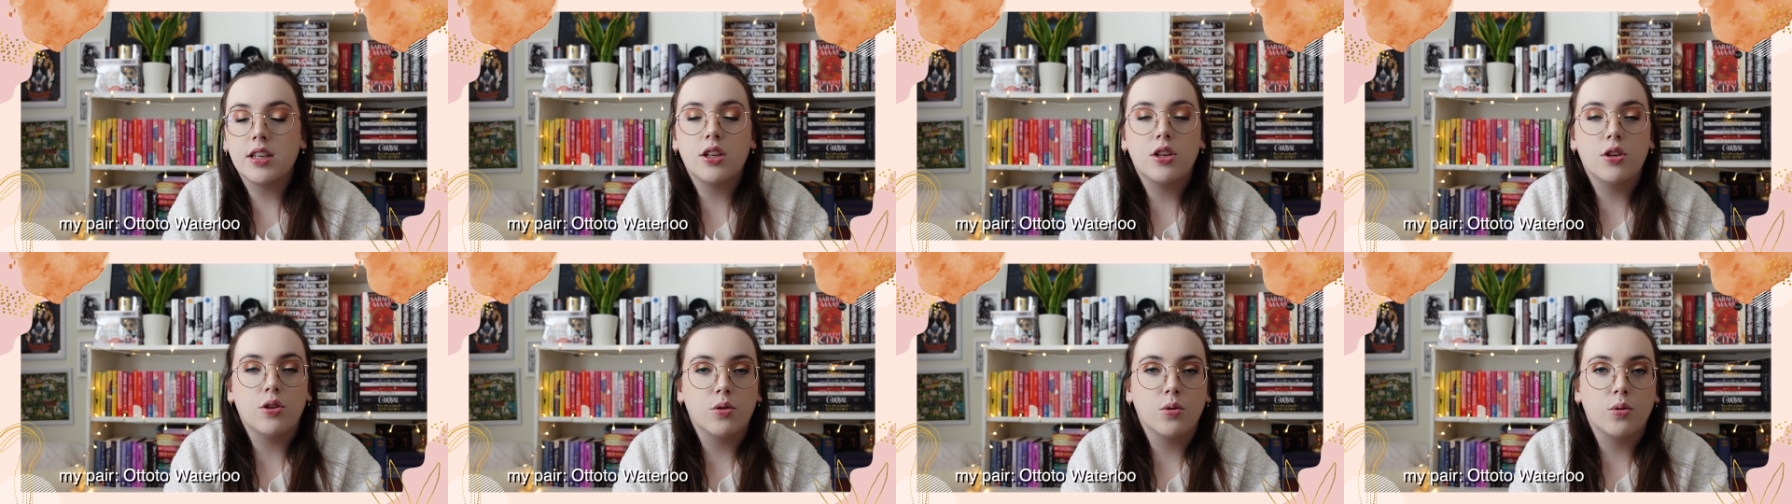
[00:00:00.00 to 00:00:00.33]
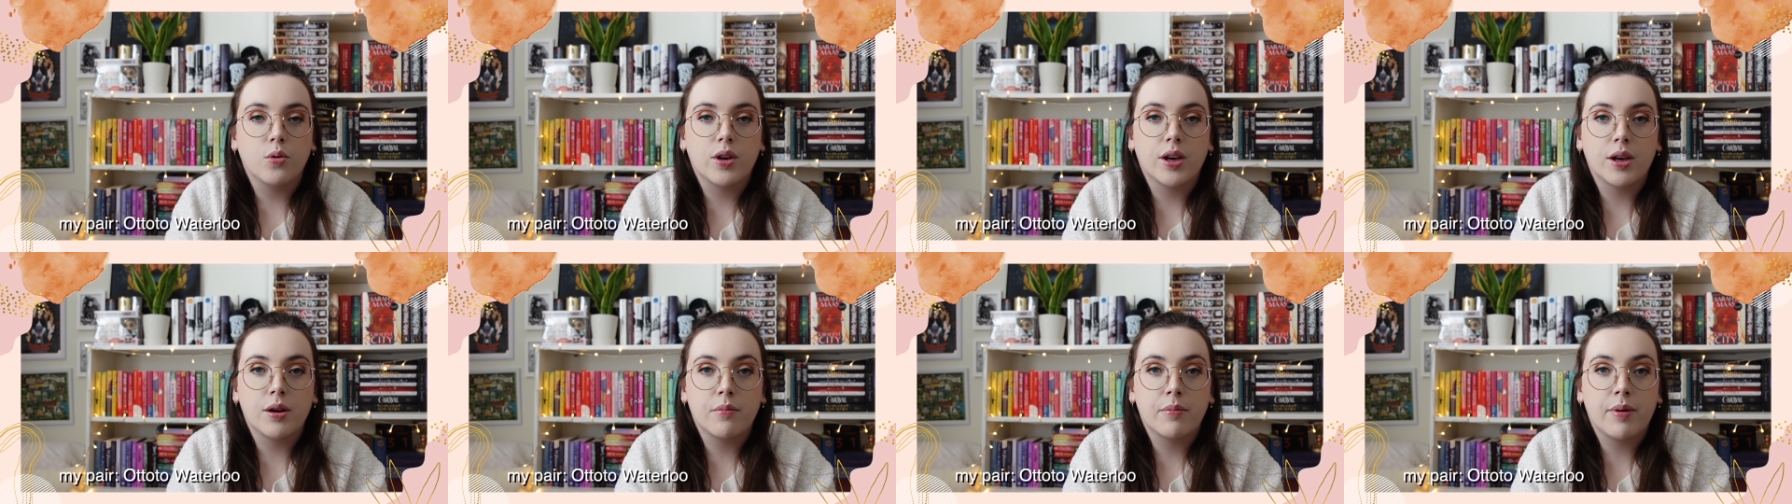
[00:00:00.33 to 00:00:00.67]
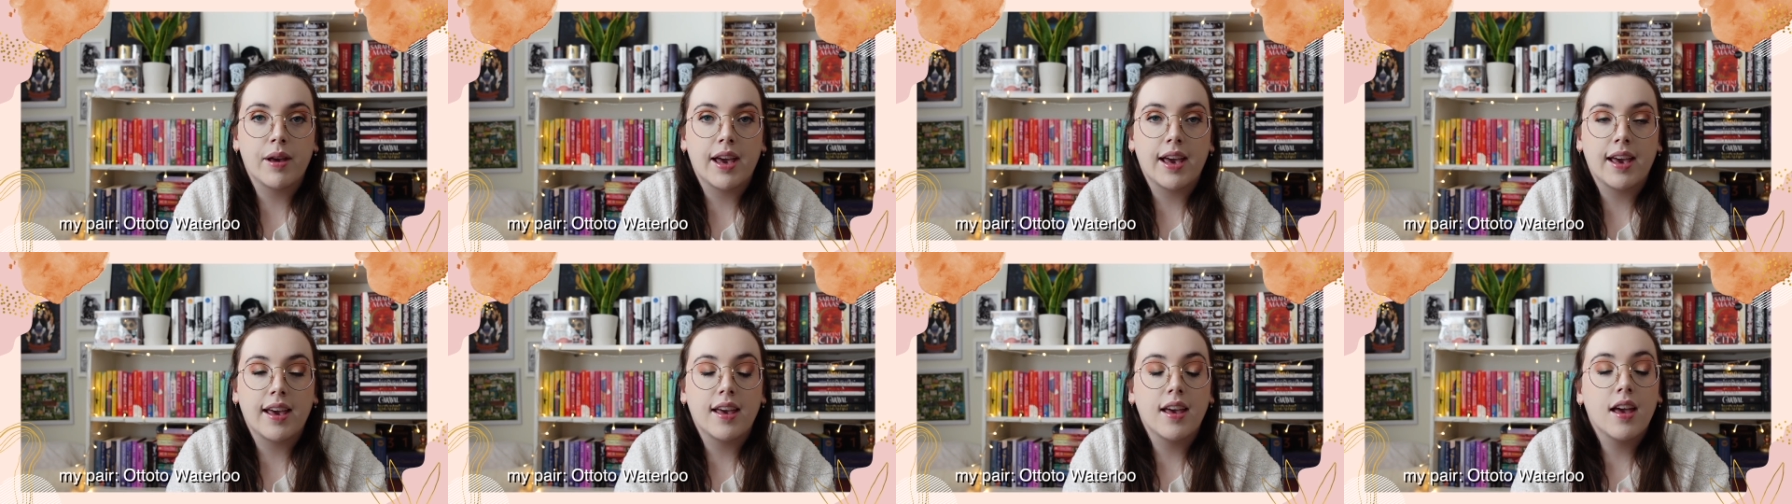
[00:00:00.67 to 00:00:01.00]
You can
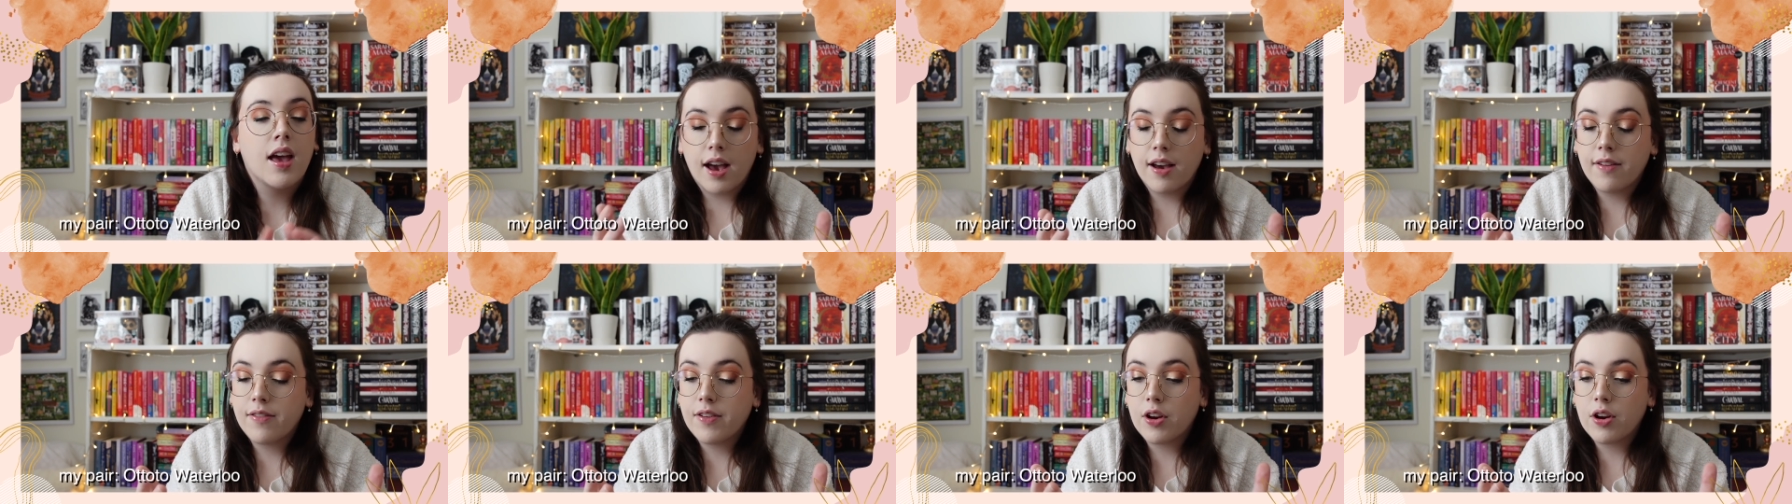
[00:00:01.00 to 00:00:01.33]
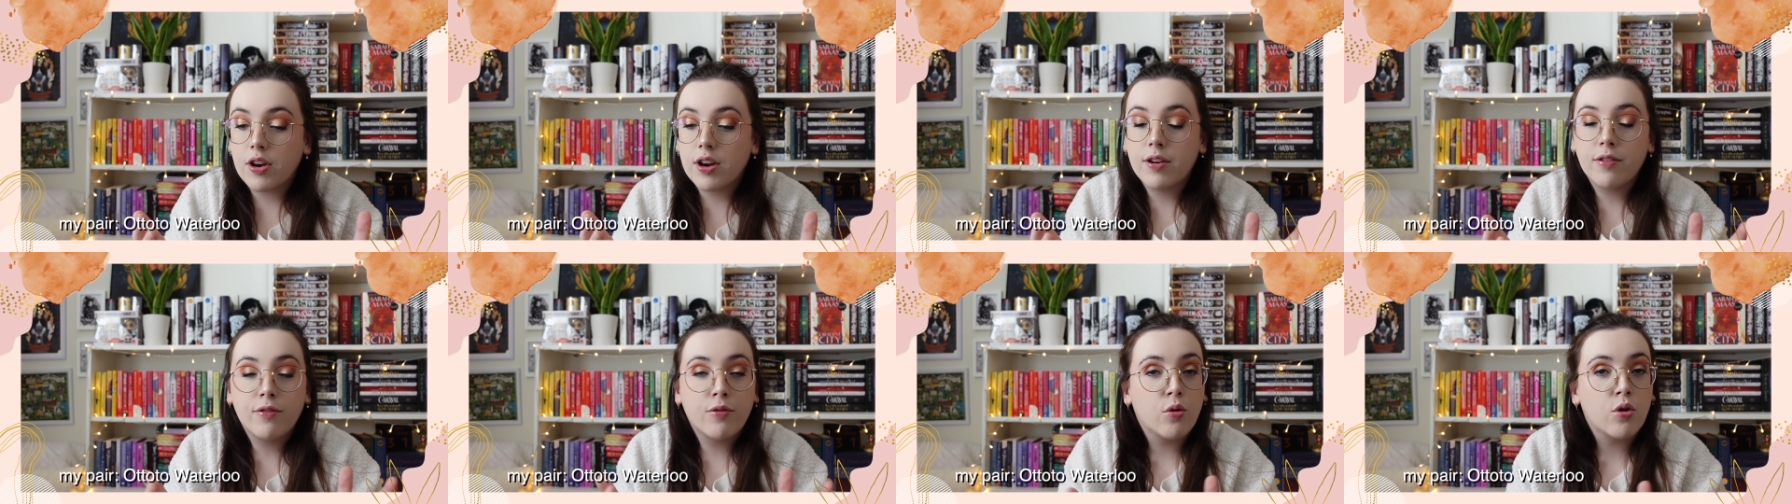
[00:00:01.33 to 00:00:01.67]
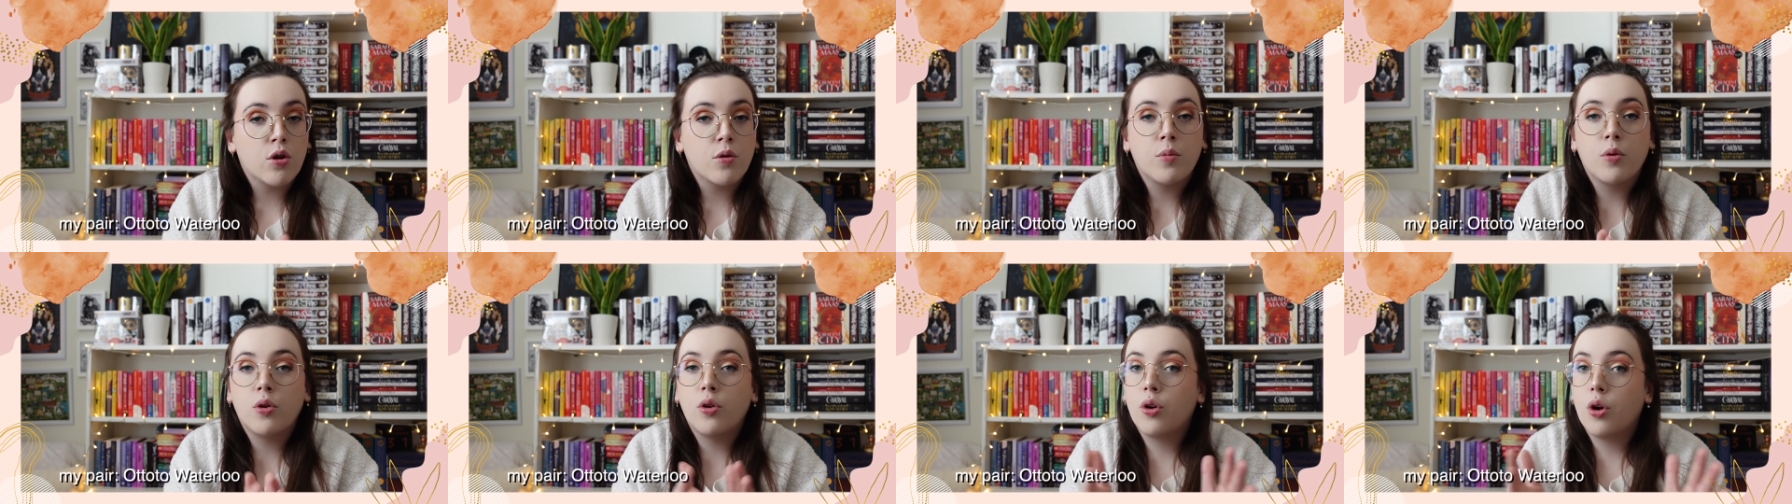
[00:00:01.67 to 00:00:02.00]
pay a very
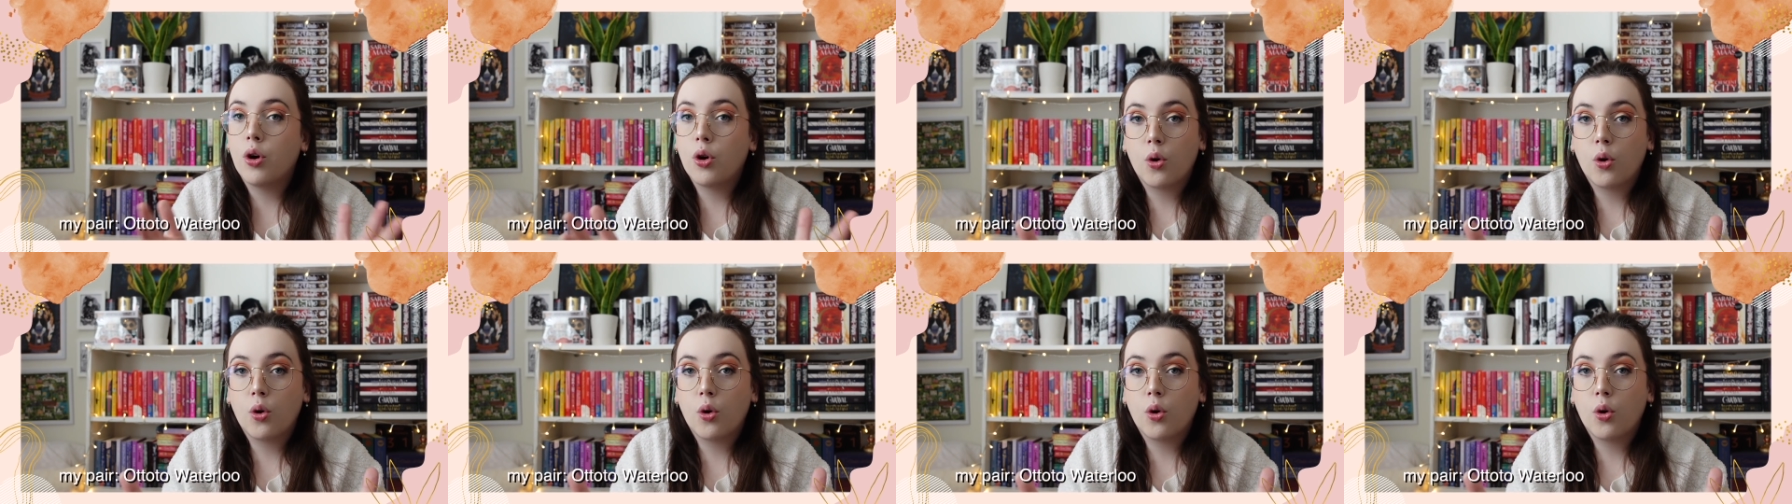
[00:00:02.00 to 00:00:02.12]
affordable,